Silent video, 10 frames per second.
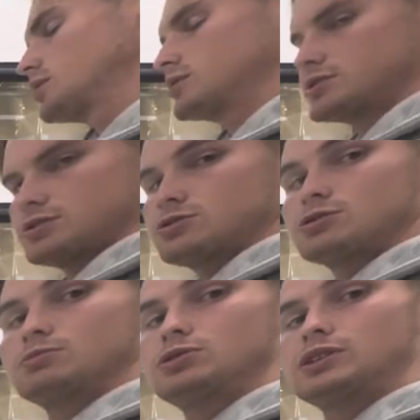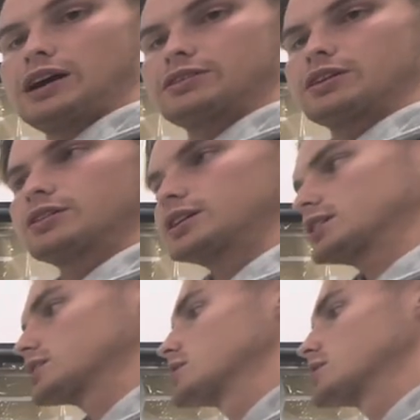There's also a blue dot there already.